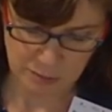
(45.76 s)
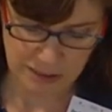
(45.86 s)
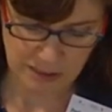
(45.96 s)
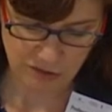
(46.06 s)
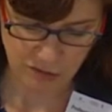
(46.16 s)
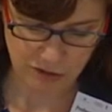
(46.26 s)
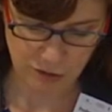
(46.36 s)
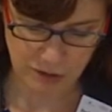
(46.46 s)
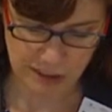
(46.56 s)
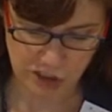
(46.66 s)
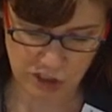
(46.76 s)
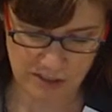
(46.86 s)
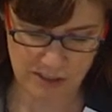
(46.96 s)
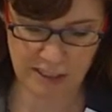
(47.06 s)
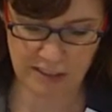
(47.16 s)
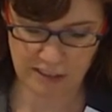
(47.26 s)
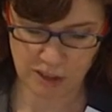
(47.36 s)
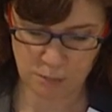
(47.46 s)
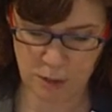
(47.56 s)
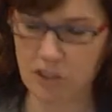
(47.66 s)
means for the region and
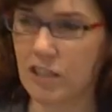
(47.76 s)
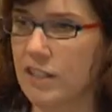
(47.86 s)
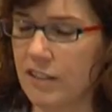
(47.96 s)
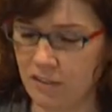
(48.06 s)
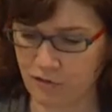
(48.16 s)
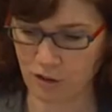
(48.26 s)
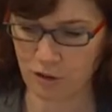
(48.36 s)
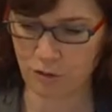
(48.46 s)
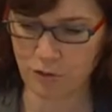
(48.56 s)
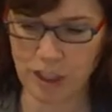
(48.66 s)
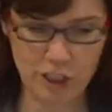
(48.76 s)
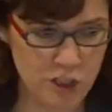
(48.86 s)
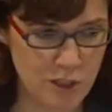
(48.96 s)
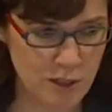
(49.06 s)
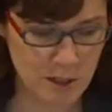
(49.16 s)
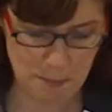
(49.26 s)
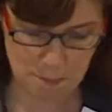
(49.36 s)
especially for regional